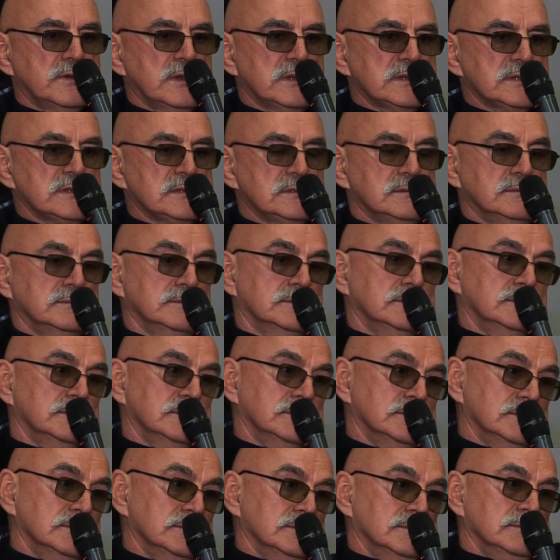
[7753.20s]
they
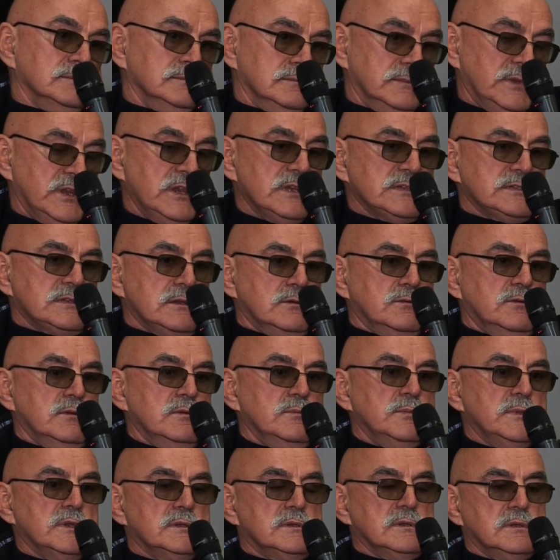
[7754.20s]
do
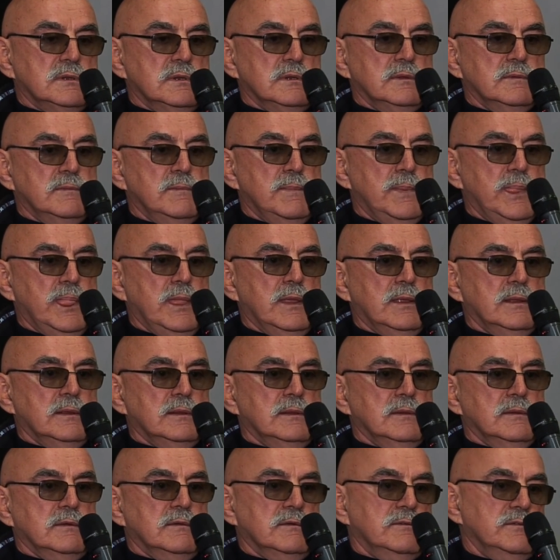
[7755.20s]
not um,
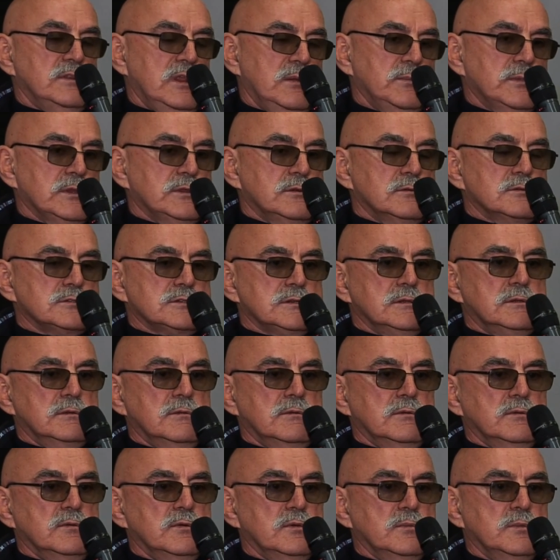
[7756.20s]

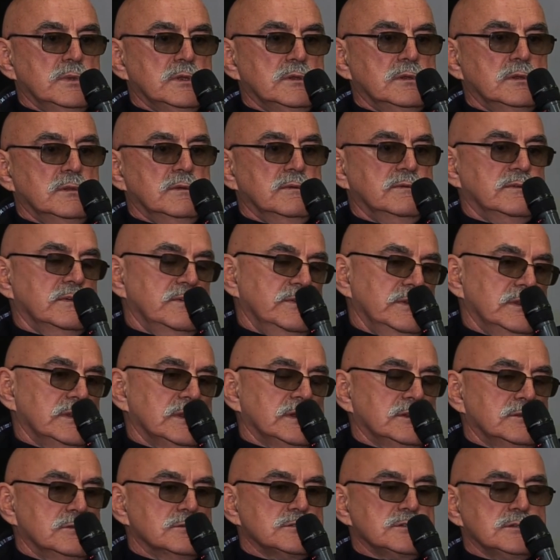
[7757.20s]
allow uh, chaotic
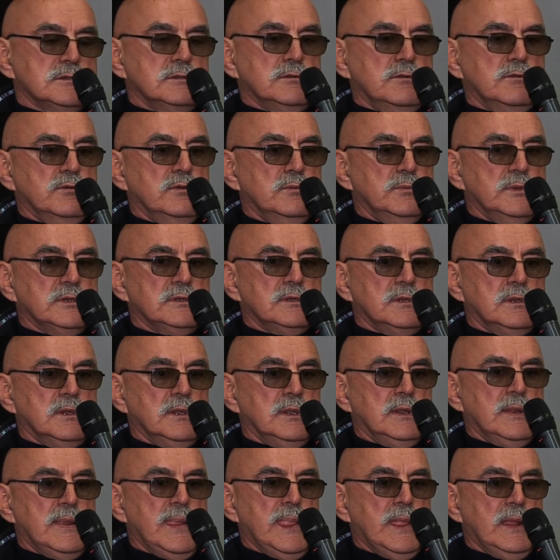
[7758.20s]
construction.
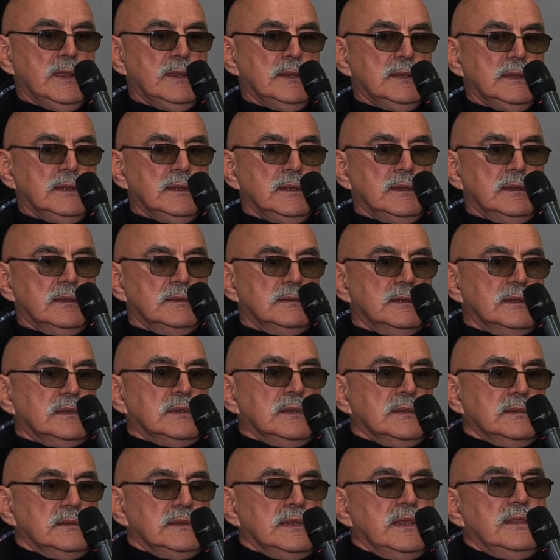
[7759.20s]
Uh, Paris,
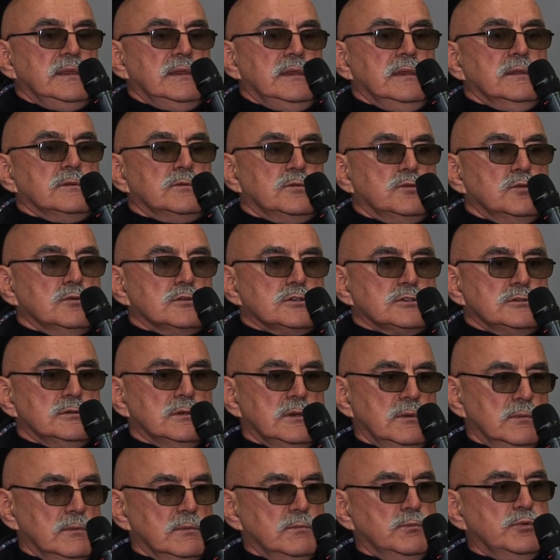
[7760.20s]
uh, in Paris, they
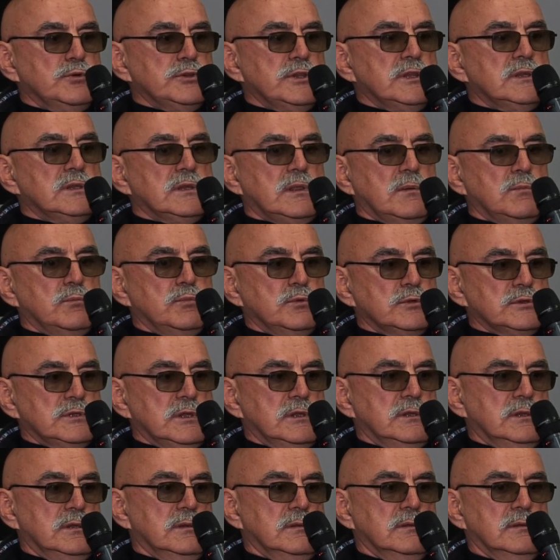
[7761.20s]
chose um,
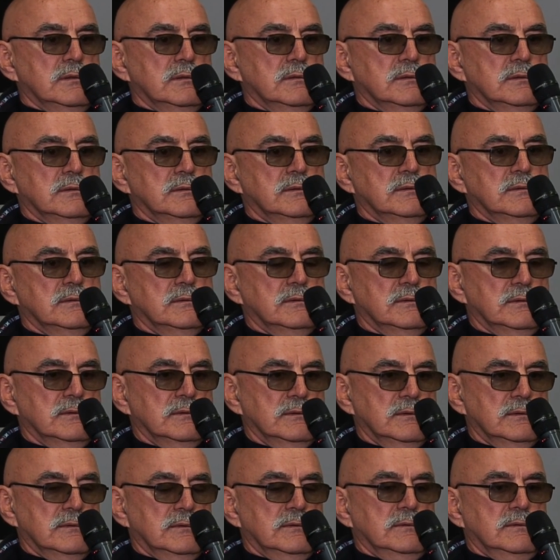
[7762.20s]
uh, a, a,
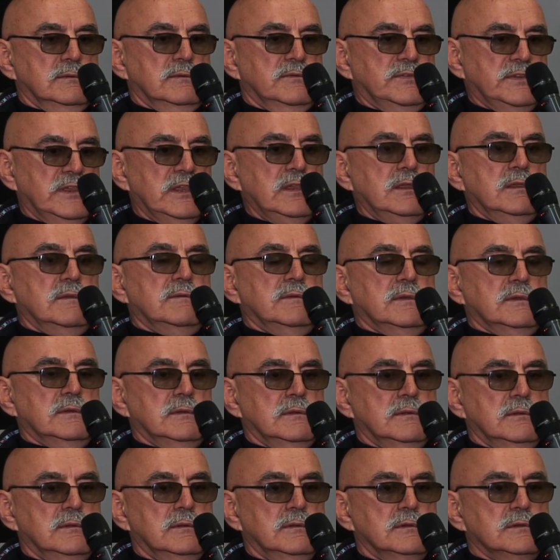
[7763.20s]
different uh,
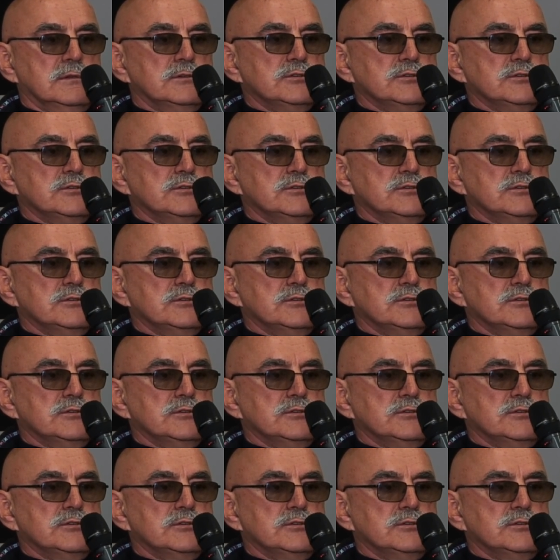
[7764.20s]
path